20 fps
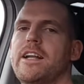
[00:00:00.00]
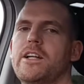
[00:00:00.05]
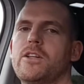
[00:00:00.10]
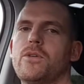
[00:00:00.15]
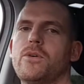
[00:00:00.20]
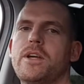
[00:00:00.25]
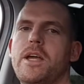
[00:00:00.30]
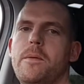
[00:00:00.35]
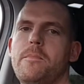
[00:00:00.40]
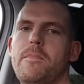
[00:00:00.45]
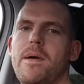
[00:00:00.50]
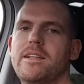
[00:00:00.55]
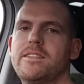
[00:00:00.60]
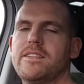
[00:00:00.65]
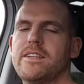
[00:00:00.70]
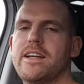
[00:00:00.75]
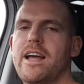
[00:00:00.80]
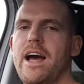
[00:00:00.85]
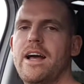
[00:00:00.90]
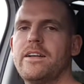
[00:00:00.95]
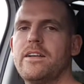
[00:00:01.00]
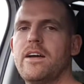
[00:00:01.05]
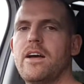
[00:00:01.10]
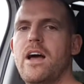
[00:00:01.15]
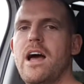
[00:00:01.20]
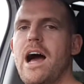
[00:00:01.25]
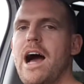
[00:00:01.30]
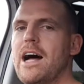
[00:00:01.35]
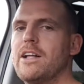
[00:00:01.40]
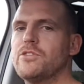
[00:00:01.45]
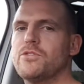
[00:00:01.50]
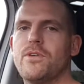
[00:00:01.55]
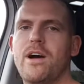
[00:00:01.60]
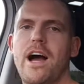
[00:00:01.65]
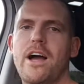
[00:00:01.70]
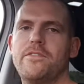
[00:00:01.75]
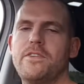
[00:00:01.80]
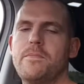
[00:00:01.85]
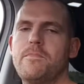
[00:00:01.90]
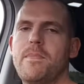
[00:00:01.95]
it looking mint again and
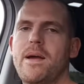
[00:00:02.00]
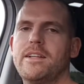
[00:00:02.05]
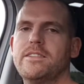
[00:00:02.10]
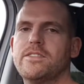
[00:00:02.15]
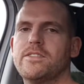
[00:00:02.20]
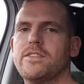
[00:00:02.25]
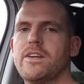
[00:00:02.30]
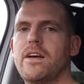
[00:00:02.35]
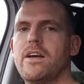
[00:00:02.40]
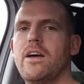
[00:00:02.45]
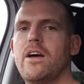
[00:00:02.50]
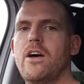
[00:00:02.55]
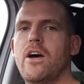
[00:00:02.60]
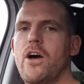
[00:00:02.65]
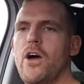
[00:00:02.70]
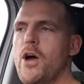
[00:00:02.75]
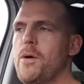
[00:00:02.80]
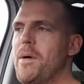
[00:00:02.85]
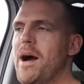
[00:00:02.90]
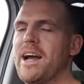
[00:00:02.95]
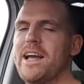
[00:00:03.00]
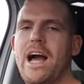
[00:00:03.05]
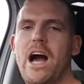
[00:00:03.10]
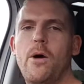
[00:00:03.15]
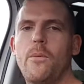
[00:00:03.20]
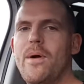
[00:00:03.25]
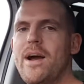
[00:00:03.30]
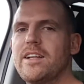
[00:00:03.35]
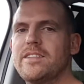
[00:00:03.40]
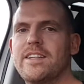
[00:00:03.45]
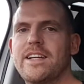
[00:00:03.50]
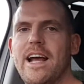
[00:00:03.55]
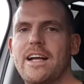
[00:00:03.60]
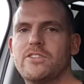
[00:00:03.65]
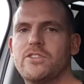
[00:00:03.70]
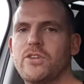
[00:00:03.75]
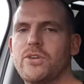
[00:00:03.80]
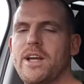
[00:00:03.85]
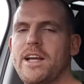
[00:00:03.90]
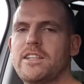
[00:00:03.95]
driving mint. I can't wait to get
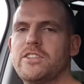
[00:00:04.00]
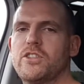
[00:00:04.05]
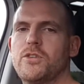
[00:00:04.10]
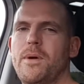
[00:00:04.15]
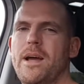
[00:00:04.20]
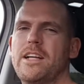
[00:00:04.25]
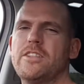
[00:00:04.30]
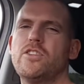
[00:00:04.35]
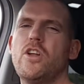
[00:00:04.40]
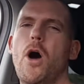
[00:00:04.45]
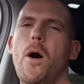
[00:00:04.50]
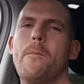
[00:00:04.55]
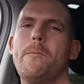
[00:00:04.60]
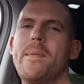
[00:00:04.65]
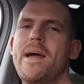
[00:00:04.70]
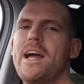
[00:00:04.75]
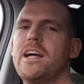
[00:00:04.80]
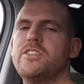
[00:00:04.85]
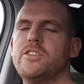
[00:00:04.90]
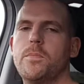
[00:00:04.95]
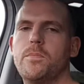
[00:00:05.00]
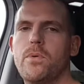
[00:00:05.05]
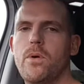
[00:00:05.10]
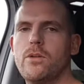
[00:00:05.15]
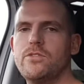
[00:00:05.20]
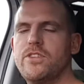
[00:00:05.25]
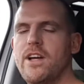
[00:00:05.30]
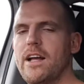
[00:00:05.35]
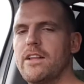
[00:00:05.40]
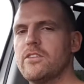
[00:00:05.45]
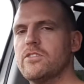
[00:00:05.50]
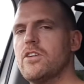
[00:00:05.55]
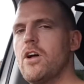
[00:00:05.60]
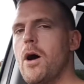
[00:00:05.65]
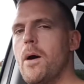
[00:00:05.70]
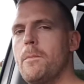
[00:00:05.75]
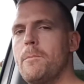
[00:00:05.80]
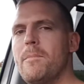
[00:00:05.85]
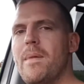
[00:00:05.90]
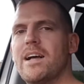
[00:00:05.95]
stuck into it. It's not a major project. There's
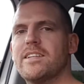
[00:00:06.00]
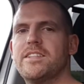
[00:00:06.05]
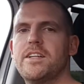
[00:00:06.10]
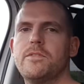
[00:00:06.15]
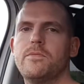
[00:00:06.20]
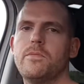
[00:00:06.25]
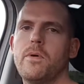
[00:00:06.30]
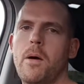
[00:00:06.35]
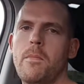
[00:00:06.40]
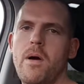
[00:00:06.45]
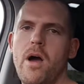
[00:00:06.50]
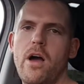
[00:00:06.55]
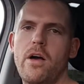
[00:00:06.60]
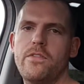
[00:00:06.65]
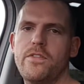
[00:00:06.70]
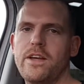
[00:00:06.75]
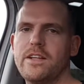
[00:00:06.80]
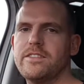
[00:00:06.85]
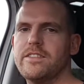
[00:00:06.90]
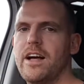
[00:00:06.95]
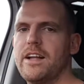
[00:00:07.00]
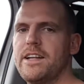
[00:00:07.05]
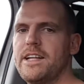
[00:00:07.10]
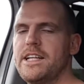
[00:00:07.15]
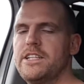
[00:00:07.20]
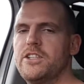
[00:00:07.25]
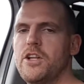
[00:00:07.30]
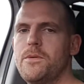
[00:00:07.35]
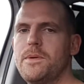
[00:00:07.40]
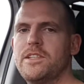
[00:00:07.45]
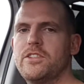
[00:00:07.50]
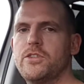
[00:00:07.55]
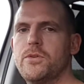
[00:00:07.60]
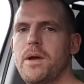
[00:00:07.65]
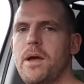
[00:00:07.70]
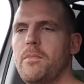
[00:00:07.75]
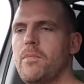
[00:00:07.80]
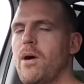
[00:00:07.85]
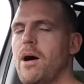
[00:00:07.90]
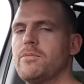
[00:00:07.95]
not a massive amount of things that need doing to
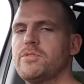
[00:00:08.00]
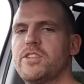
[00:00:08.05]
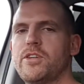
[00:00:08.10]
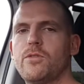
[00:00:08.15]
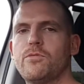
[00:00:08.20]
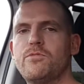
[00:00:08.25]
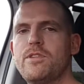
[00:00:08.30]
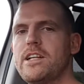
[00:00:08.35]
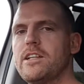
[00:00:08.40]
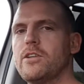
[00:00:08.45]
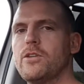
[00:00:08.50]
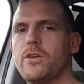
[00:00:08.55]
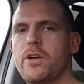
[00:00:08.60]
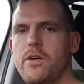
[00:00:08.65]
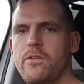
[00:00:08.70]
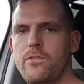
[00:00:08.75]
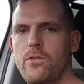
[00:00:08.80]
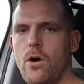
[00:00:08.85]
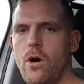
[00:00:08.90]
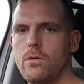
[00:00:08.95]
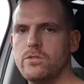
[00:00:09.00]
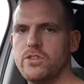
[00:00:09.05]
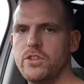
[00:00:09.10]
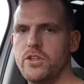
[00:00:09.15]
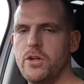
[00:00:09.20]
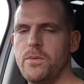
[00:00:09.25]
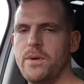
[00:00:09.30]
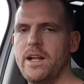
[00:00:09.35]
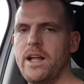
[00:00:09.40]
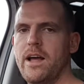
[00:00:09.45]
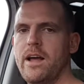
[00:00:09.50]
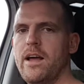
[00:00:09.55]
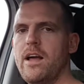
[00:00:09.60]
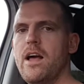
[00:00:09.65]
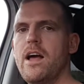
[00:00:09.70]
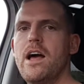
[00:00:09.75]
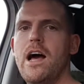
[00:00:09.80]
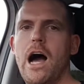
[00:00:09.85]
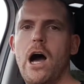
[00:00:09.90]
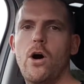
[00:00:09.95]
it, but I'm still really looking forward to doing it.
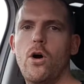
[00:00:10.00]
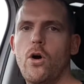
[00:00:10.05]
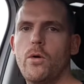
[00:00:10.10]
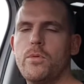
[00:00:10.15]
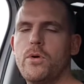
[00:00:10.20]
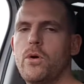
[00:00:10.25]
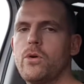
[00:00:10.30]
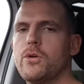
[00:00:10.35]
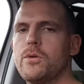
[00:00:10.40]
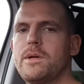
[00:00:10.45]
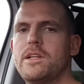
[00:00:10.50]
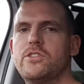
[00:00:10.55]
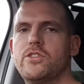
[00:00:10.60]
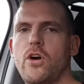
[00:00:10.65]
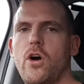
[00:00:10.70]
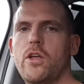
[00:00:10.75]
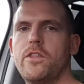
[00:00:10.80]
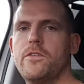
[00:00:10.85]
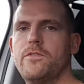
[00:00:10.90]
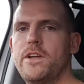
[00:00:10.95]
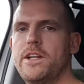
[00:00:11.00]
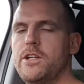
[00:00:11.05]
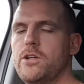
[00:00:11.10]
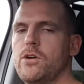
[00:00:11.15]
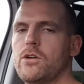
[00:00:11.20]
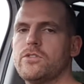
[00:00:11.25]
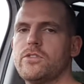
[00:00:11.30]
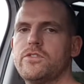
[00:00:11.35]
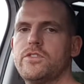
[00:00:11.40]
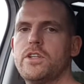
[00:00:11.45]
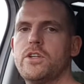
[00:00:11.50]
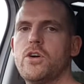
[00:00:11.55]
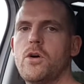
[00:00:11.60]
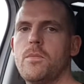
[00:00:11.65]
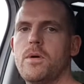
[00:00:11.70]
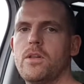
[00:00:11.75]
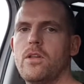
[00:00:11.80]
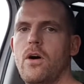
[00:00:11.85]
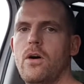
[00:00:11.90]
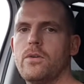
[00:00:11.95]
I hope you're going to enjoy the videos as they come
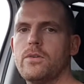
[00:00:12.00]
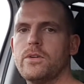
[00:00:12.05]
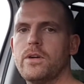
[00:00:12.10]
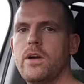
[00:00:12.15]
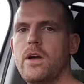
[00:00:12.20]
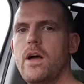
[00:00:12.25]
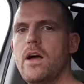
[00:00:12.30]
along.